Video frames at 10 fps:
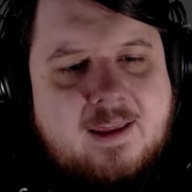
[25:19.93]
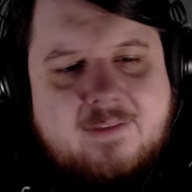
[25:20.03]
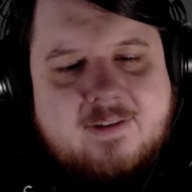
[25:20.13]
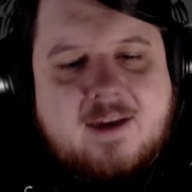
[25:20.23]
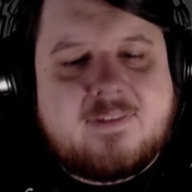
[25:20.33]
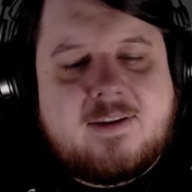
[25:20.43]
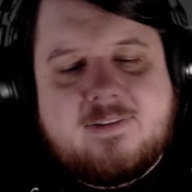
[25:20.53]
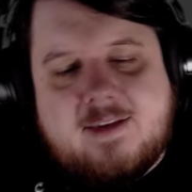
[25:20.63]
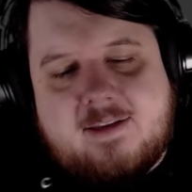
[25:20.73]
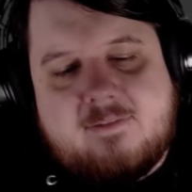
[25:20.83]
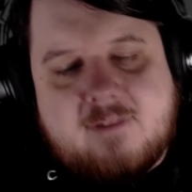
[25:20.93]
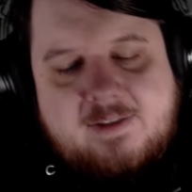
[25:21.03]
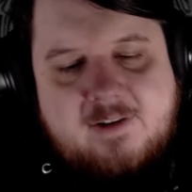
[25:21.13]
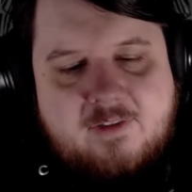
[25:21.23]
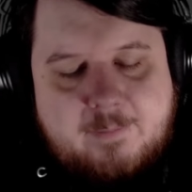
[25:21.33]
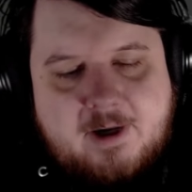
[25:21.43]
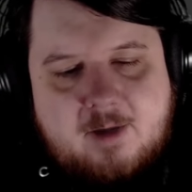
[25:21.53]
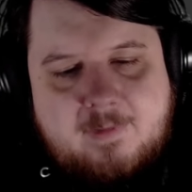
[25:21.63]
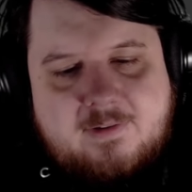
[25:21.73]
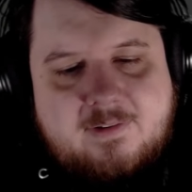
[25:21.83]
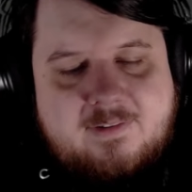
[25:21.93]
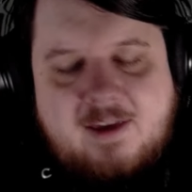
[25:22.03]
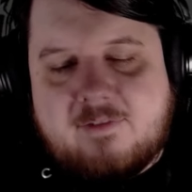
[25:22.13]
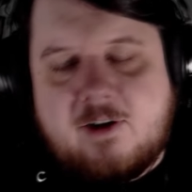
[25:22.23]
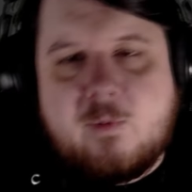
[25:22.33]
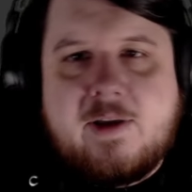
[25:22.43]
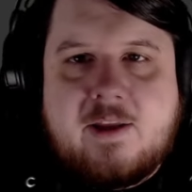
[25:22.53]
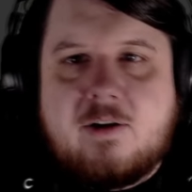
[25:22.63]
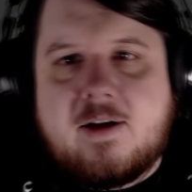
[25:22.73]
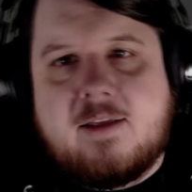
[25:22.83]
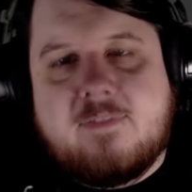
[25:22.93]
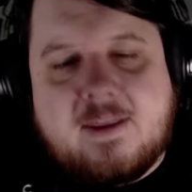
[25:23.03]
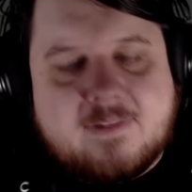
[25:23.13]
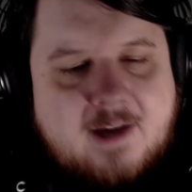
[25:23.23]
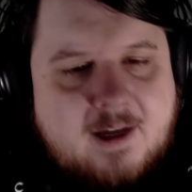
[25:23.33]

as i said right there at the bottom it says is everyone in on it that's kind